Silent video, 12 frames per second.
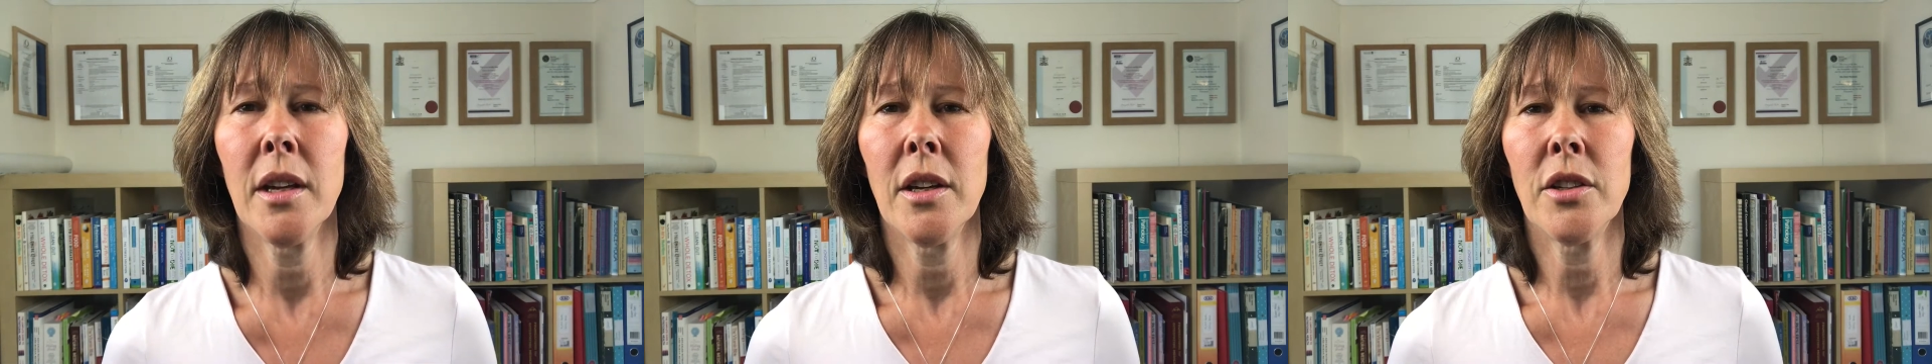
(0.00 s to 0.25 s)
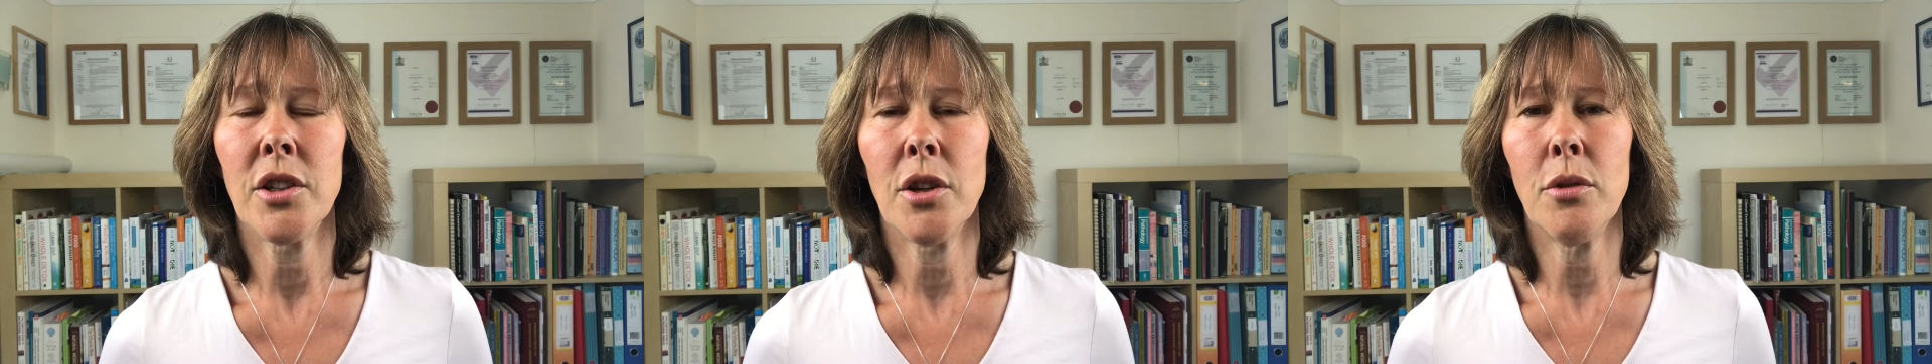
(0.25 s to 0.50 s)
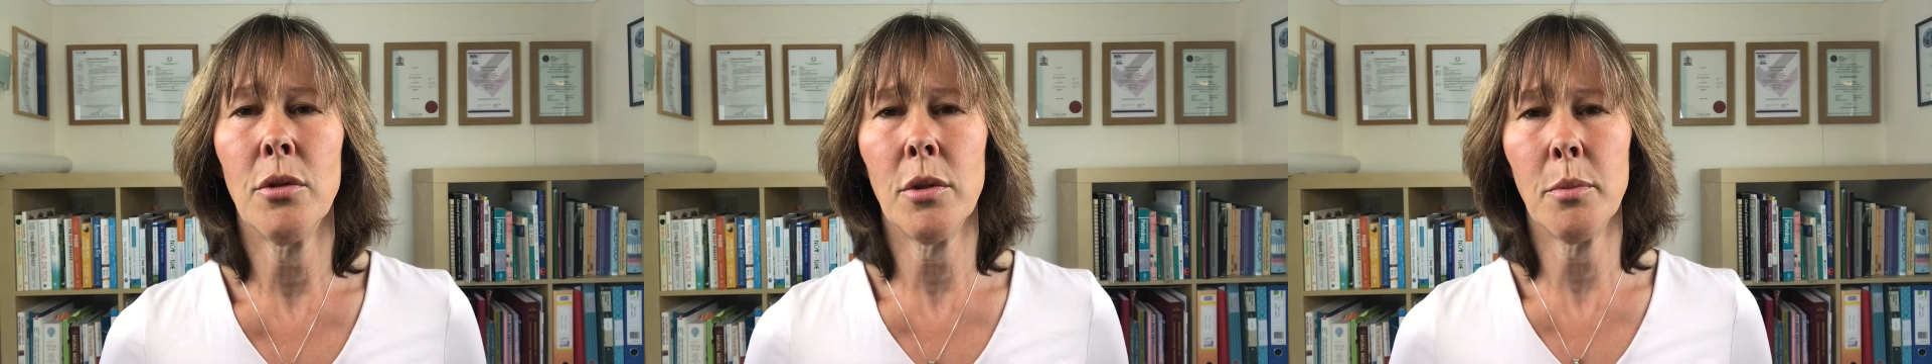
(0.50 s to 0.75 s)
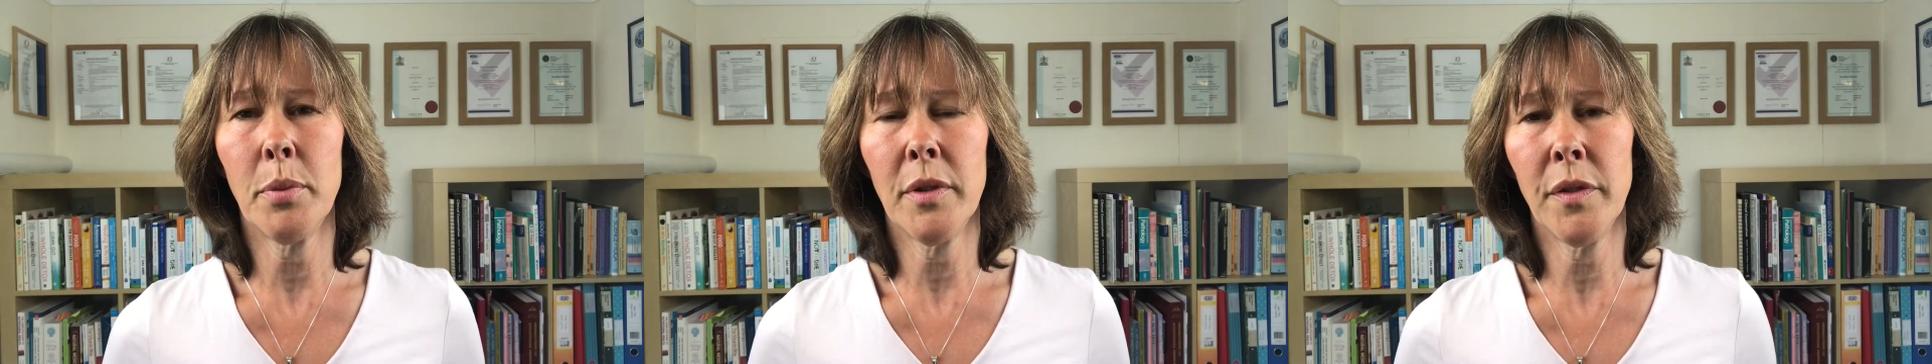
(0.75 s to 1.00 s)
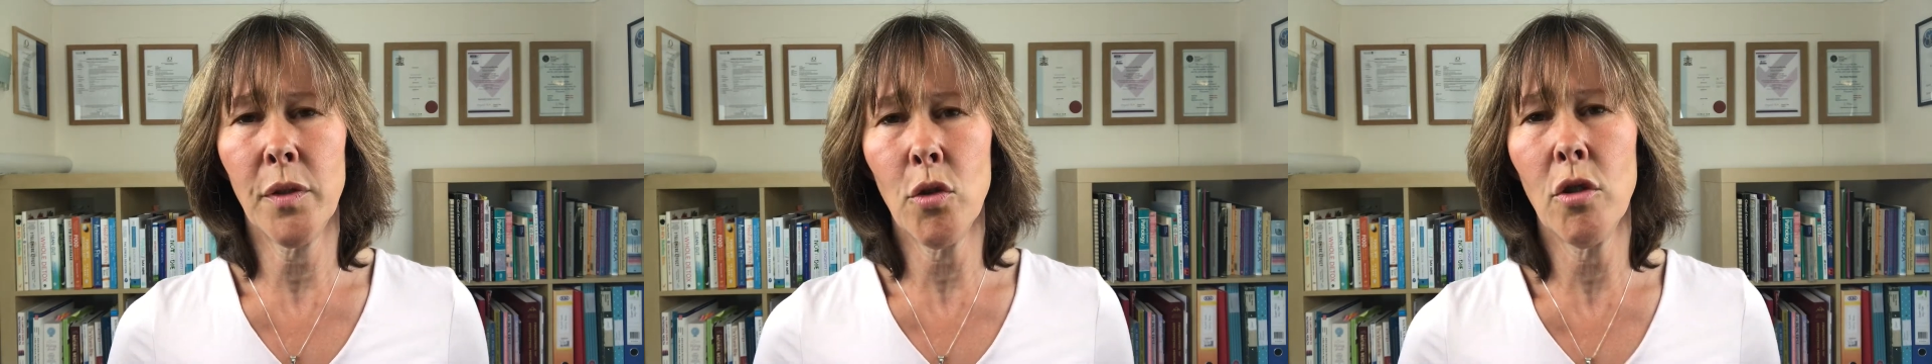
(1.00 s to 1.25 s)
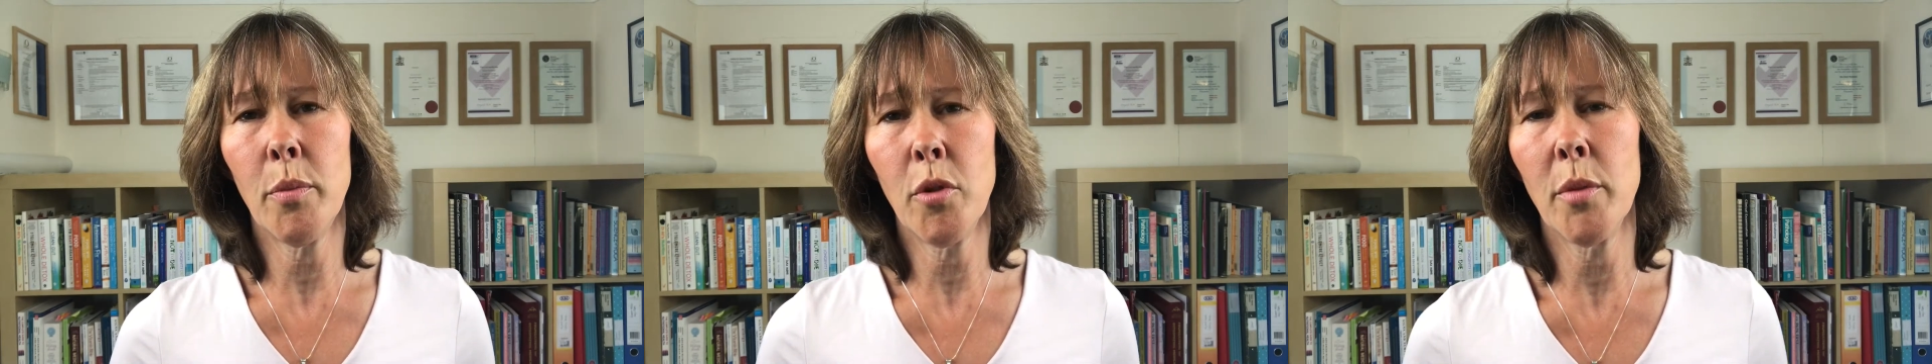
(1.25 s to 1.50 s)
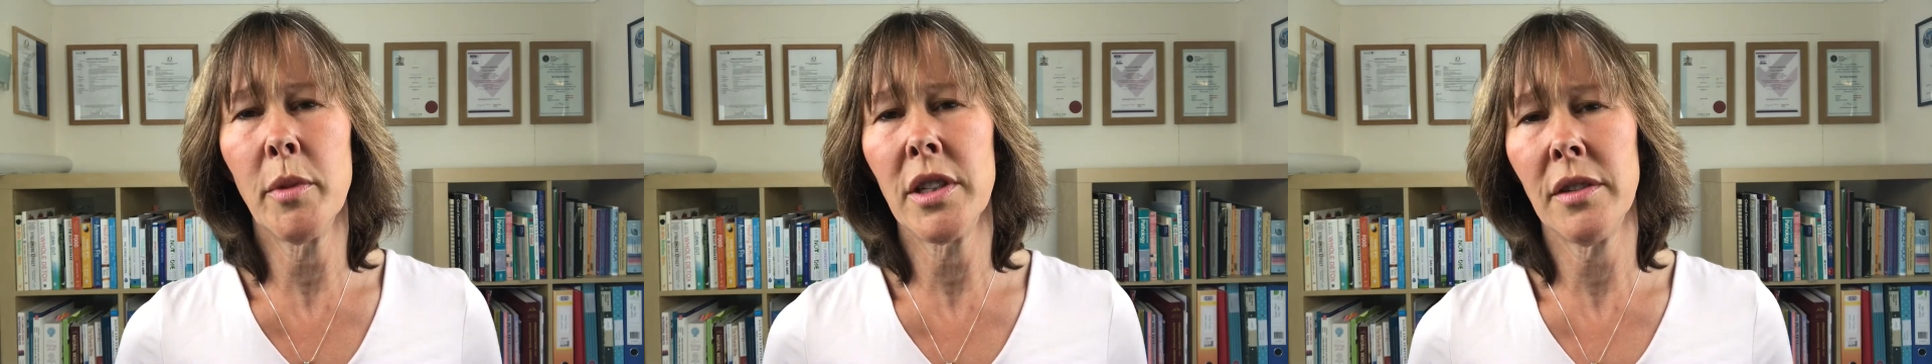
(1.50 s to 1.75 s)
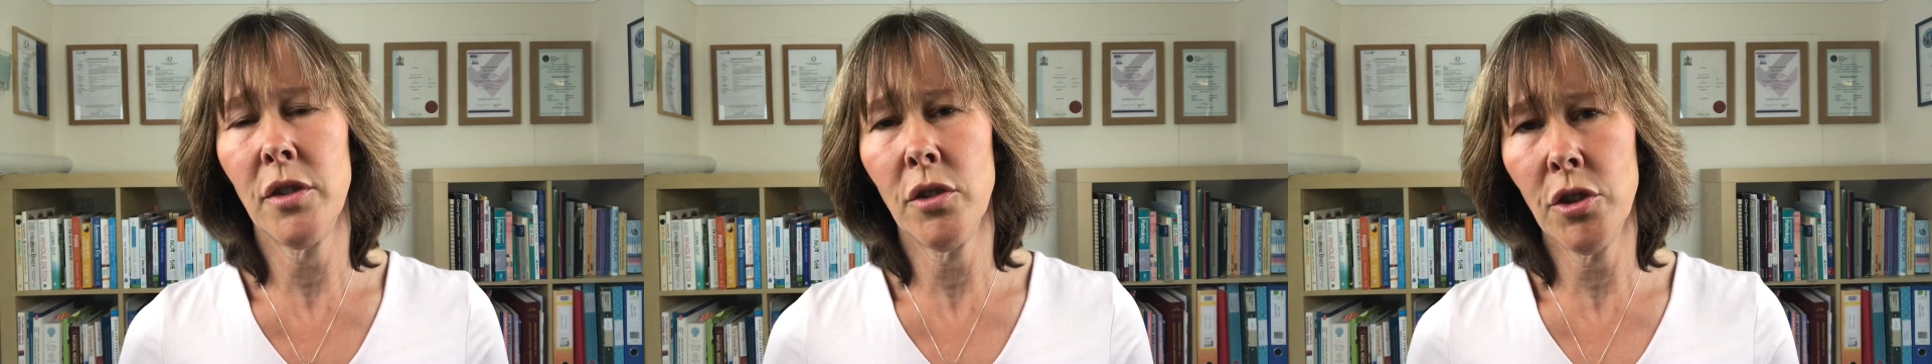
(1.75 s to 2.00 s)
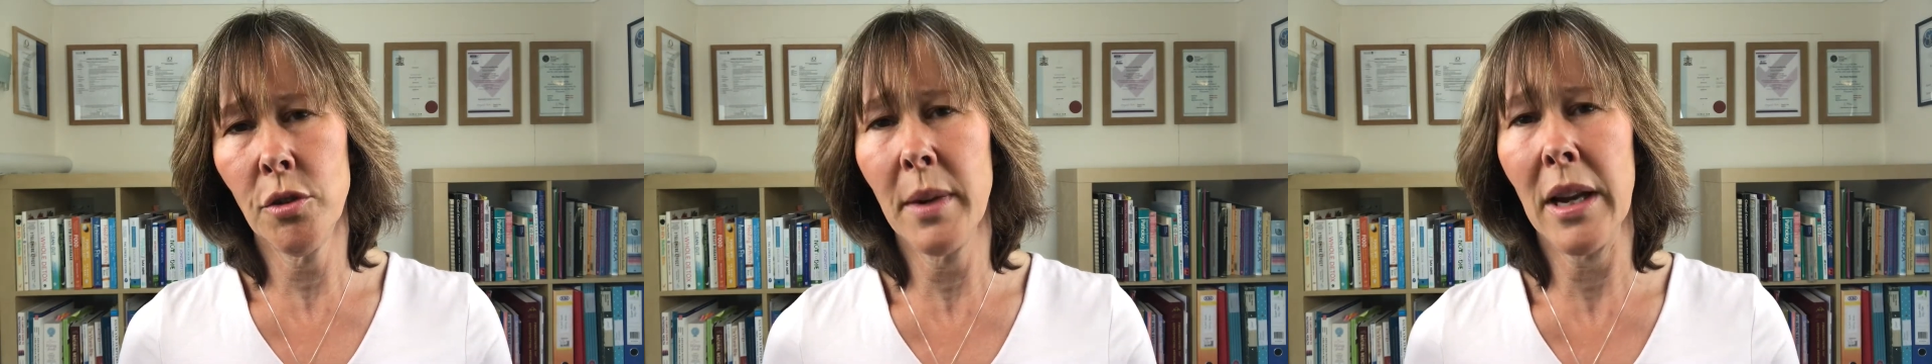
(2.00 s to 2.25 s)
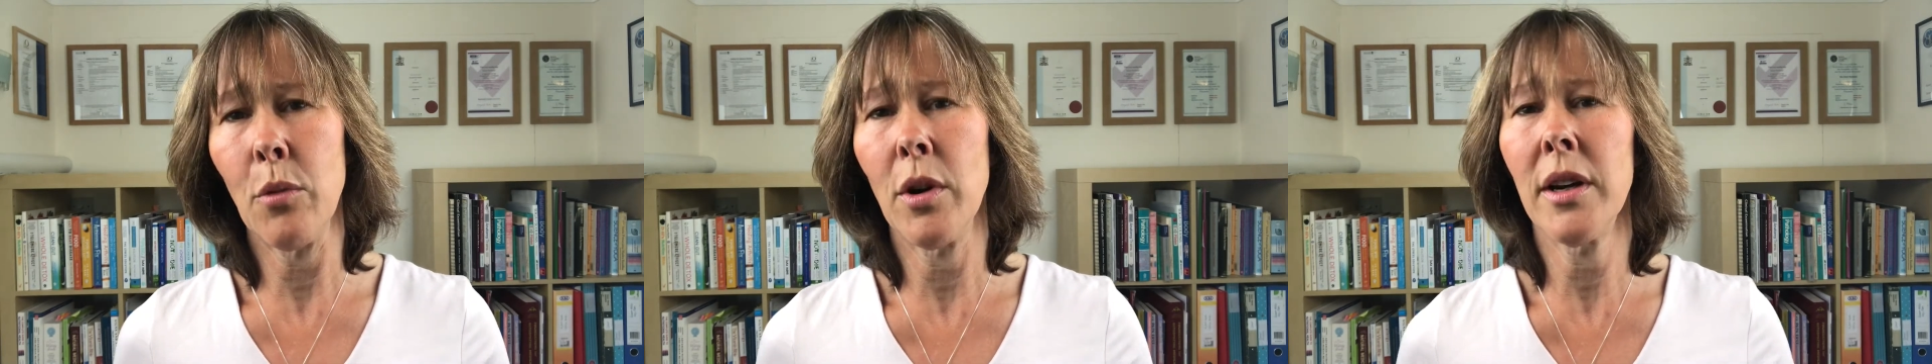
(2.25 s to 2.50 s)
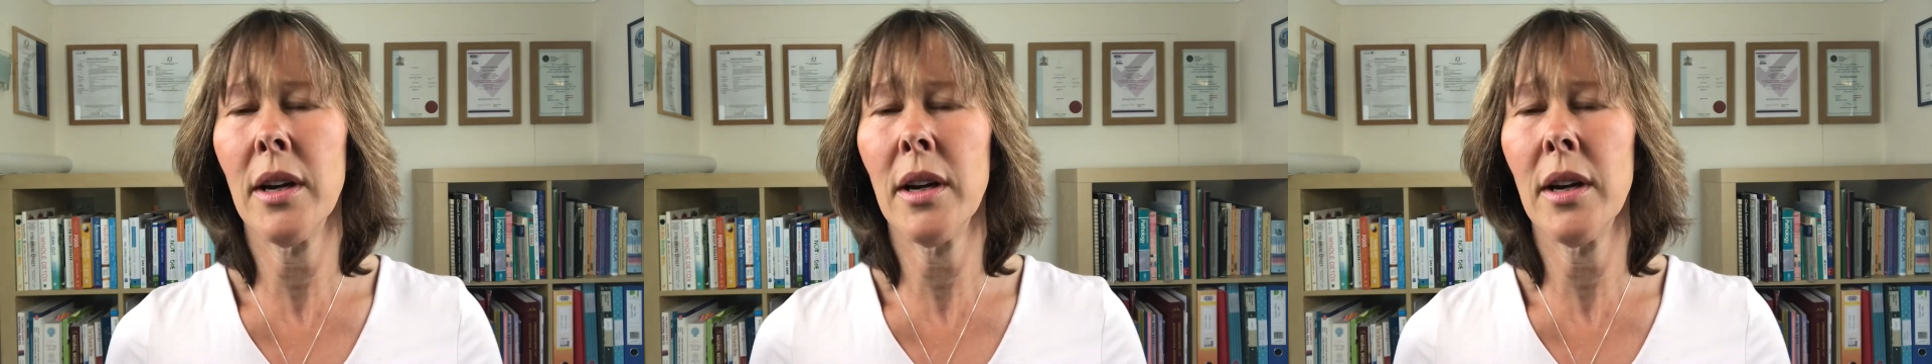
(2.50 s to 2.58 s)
So before appointment, if you do make one,